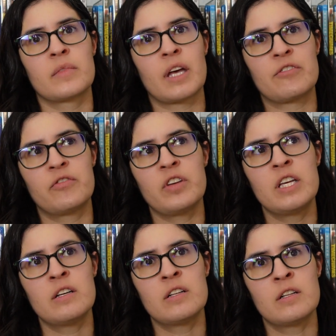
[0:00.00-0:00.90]
I
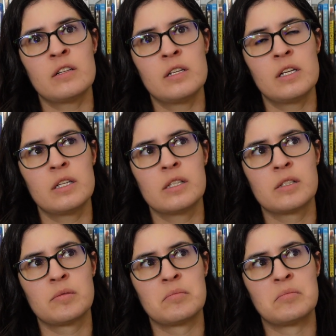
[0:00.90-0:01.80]
feel
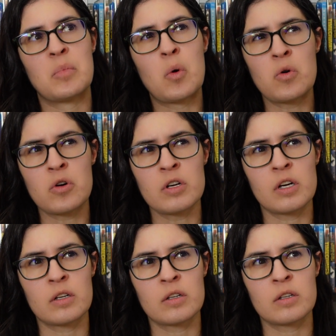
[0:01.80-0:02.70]

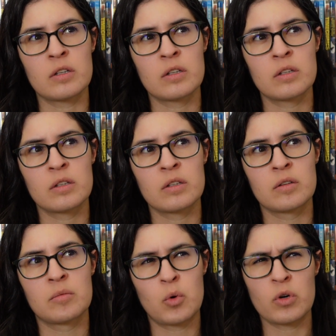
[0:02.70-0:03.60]
more
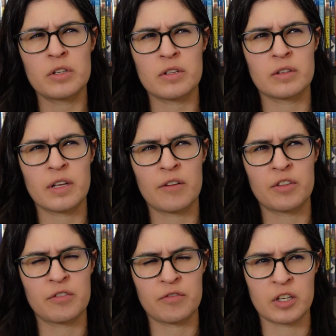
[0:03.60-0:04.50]
of
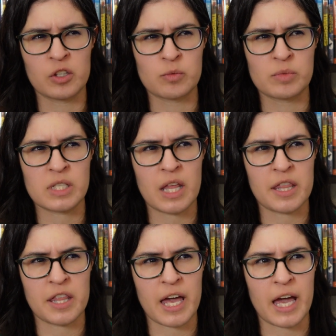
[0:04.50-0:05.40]
the films
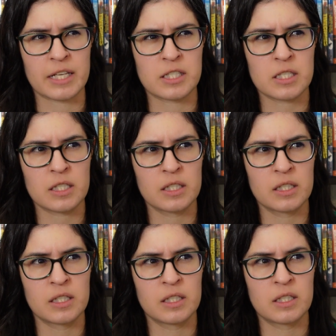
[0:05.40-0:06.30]
that
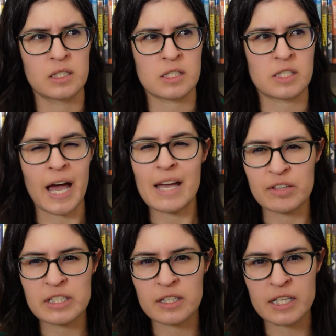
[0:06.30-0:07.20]
dive
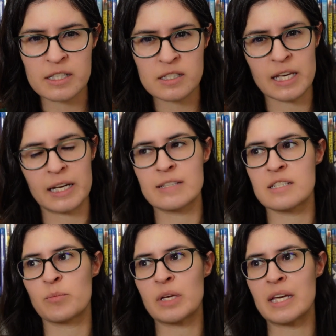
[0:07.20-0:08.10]
into this, it ends
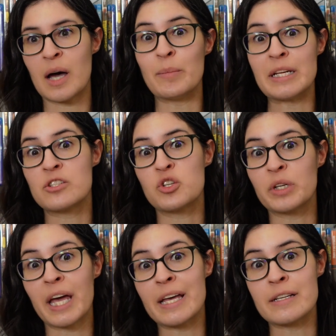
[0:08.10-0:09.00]
up being a means to
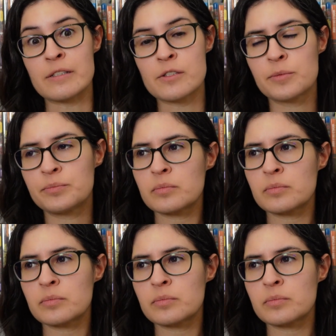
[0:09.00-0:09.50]
an end.